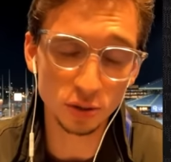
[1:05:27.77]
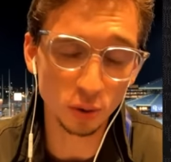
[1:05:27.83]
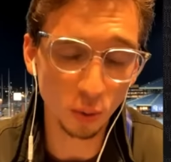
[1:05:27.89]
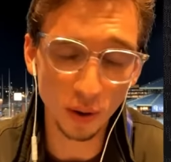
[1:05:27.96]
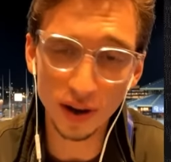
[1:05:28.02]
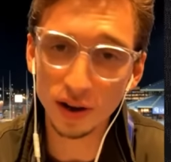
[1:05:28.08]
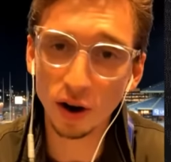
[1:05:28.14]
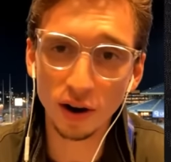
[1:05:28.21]

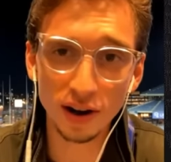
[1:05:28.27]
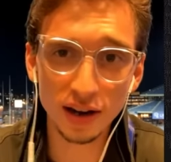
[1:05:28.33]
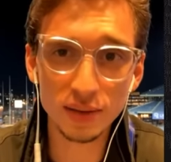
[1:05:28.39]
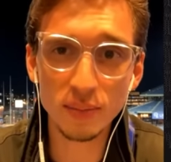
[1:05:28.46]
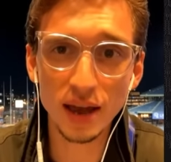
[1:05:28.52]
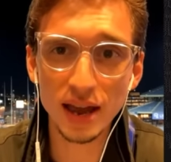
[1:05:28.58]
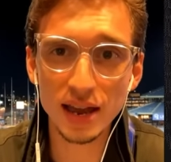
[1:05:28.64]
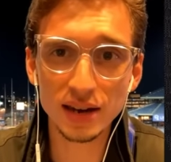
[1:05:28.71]
Torey had
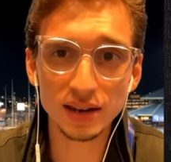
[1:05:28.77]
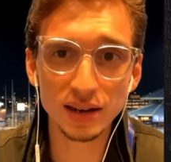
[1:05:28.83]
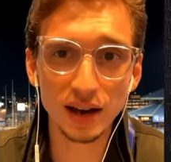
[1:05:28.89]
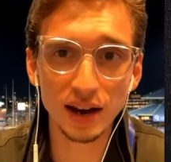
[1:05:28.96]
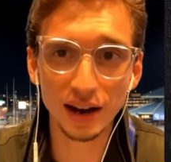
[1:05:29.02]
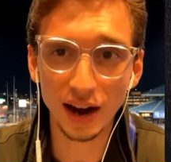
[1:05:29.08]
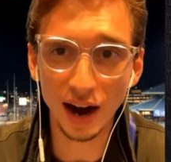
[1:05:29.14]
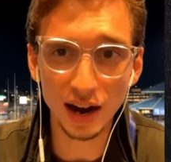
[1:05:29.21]
already made
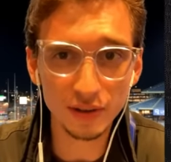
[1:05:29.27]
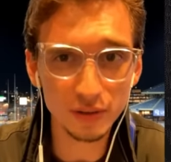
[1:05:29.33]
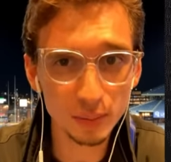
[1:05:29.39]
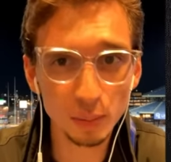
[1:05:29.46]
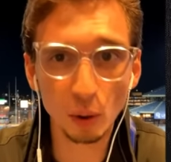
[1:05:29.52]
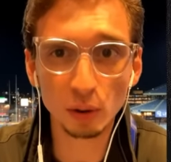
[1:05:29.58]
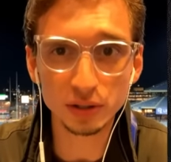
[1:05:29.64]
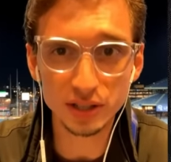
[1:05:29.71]
uh, kind of a
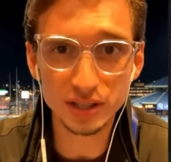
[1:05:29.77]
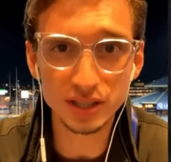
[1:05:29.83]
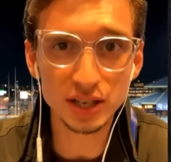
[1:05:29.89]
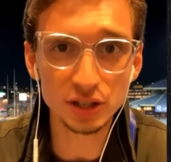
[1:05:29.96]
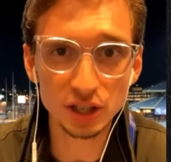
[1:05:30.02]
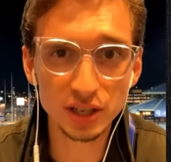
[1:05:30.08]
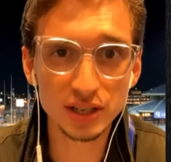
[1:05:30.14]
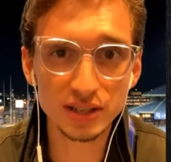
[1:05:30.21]
bold
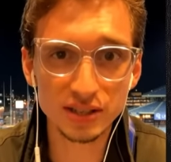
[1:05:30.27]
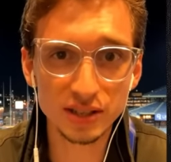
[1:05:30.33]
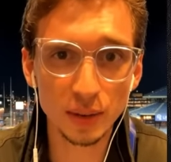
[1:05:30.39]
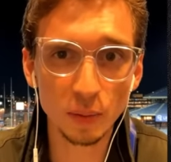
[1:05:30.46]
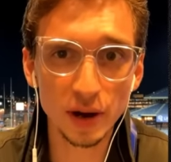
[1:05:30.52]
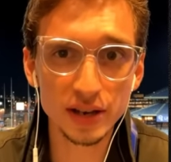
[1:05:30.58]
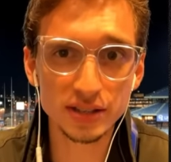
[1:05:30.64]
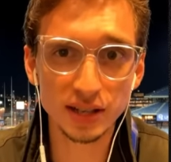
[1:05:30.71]
decision in
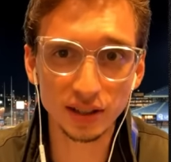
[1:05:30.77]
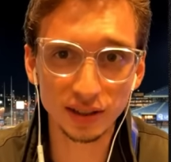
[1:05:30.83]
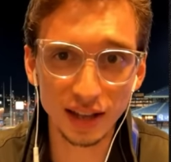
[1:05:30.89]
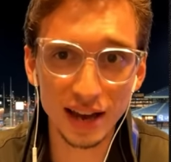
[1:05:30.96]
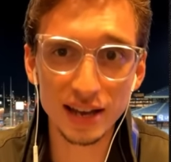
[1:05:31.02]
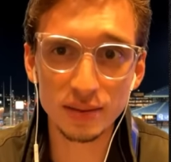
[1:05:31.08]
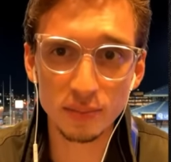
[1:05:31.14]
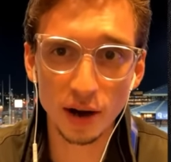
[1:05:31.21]
some ways in
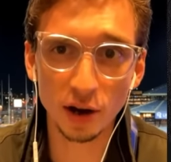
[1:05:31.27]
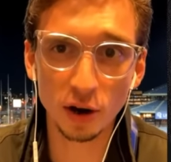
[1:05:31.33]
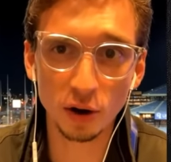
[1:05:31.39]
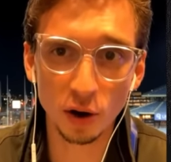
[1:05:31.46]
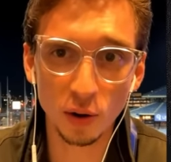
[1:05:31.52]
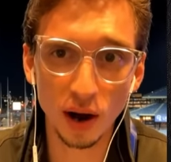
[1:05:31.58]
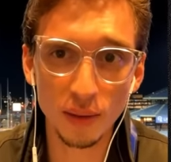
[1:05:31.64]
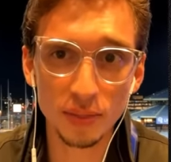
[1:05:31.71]
letting Merrill
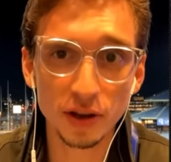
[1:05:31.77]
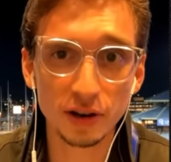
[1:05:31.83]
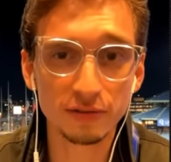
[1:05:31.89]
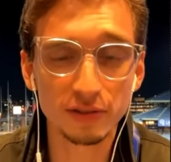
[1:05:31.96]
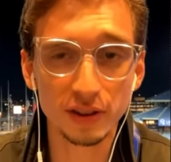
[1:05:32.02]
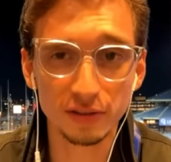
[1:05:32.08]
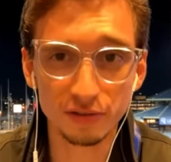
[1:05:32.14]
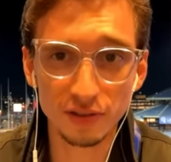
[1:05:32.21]
go out there
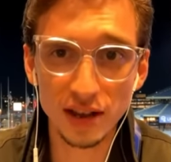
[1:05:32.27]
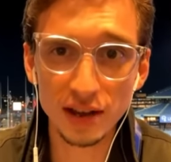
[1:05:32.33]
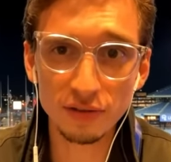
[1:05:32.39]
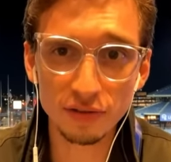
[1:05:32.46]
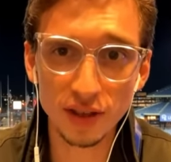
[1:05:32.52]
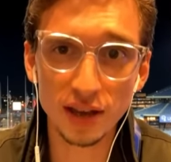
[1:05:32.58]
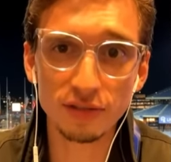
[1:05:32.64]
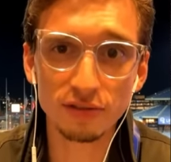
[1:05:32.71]
for the
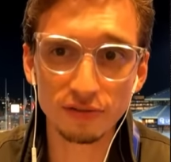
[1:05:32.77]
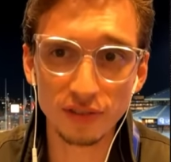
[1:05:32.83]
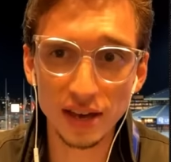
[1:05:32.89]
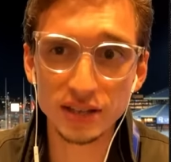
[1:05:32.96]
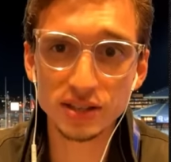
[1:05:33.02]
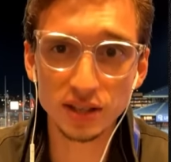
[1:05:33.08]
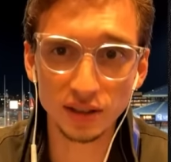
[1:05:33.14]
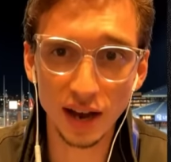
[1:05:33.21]
fifth and
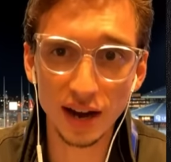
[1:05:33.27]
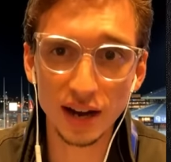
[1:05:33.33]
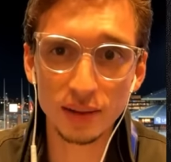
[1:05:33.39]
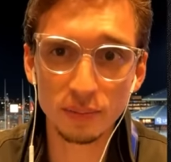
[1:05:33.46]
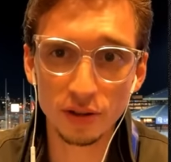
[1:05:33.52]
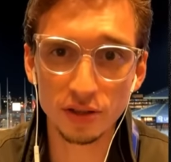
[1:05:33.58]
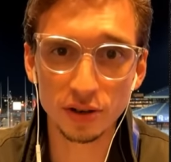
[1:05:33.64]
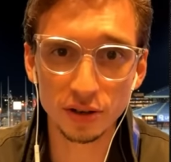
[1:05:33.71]
face the
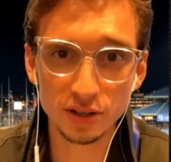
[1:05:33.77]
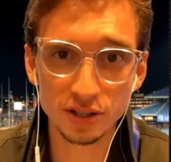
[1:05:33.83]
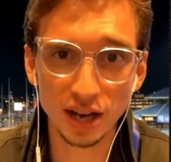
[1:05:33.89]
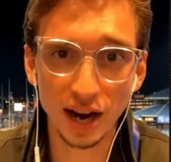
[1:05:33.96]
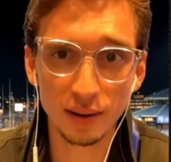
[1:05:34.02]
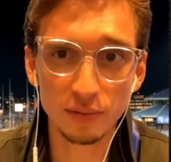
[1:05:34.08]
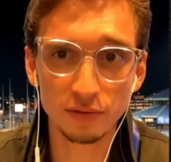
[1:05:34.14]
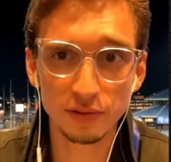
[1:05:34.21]
lineup a third
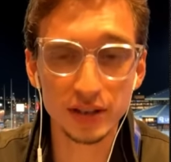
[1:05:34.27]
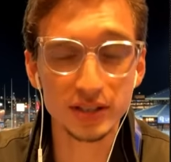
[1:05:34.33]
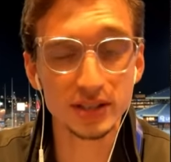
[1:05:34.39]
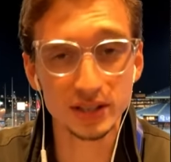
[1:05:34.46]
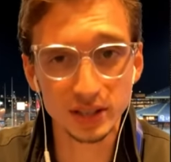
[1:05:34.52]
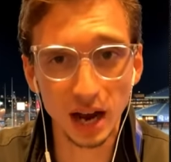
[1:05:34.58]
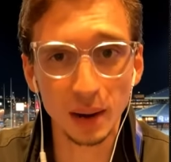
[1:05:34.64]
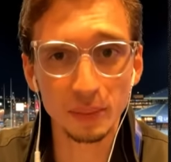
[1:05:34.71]
time, face
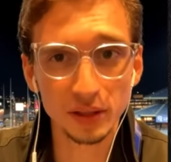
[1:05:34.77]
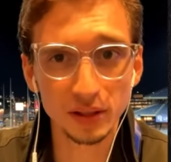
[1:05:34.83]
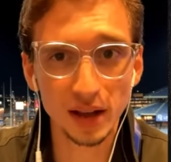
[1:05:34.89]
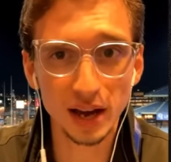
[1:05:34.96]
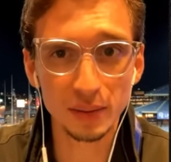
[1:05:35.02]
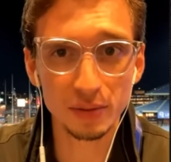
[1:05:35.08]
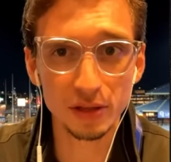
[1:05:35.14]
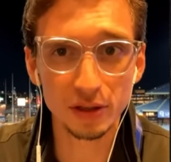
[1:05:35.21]
the yes. top of the
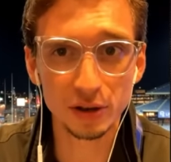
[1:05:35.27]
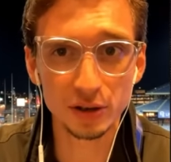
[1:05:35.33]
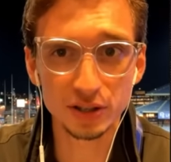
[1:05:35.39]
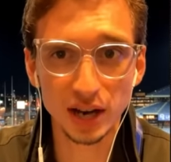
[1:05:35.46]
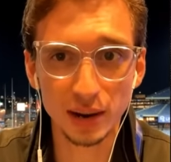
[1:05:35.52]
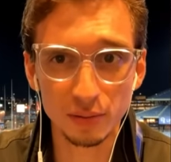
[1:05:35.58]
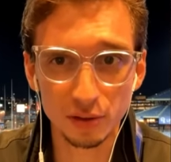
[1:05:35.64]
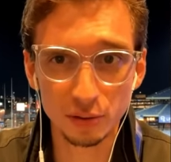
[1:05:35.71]
lineup a third
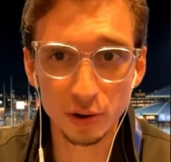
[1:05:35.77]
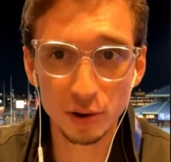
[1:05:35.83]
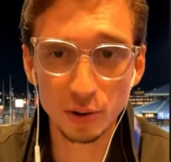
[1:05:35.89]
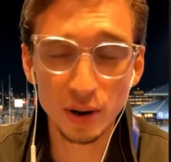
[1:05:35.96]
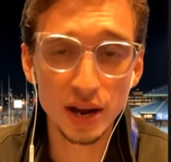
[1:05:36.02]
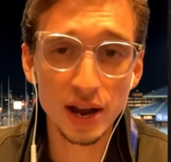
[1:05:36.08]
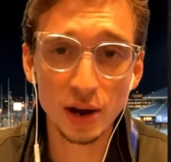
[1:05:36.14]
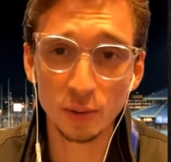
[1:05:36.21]
time
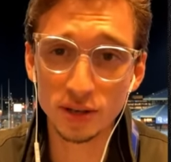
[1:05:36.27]
through. Yeah.